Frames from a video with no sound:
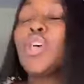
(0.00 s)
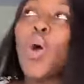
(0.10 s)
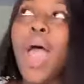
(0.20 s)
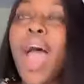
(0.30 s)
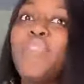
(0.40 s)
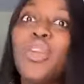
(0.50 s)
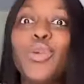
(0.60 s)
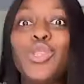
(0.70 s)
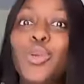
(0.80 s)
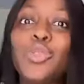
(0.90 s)
So I have a
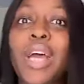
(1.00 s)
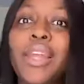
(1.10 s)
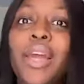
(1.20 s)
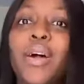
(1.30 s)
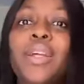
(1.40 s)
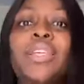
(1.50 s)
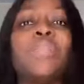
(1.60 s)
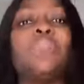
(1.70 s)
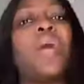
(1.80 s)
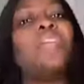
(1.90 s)
YouTube channel.
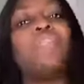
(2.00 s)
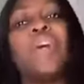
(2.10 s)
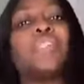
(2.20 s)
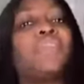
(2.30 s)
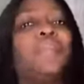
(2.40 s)
It's Perfect